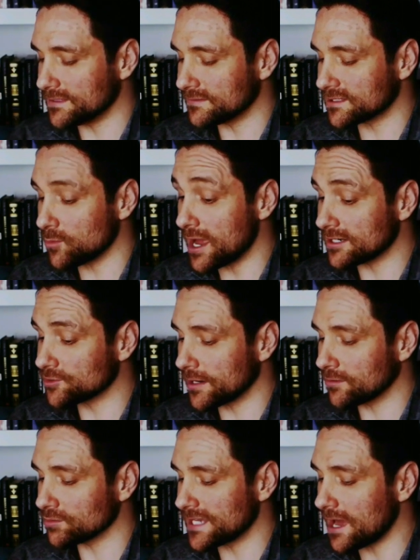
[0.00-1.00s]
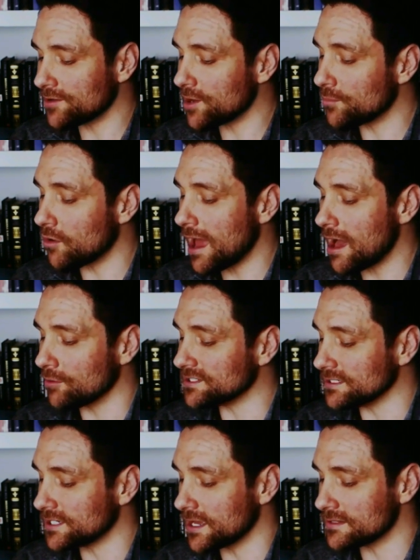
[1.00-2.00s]
of sweat trickle down her brow as
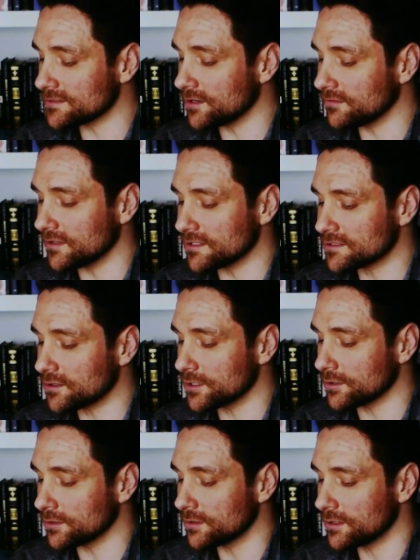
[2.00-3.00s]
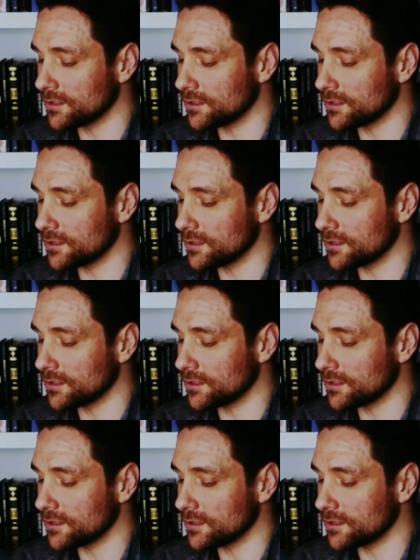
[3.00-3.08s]
she turns over the soil,